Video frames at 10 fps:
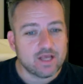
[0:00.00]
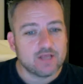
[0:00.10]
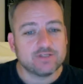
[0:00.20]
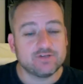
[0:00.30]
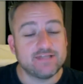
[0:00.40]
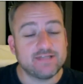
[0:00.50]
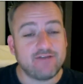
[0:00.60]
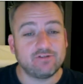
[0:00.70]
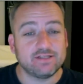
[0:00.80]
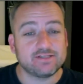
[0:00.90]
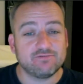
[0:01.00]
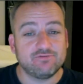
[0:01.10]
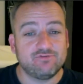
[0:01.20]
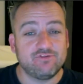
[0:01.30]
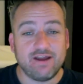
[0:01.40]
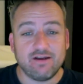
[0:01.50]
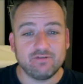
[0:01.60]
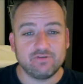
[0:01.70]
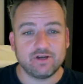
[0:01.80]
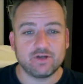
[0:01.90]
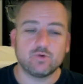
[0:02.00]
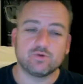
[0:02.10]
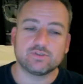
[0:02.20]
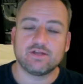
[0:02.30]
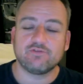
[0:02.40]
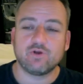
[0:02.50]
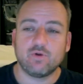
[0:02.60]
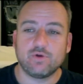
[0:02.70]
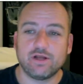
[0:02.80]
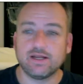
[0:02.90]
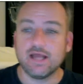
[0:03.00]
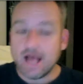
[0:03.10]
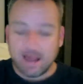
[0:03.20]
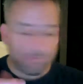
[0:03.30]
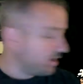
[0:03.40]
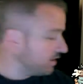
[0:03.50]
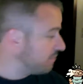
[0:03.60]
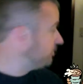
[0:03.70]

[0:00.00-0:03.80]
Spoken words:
So definitely some very, very cool stuff going on. I brought a couple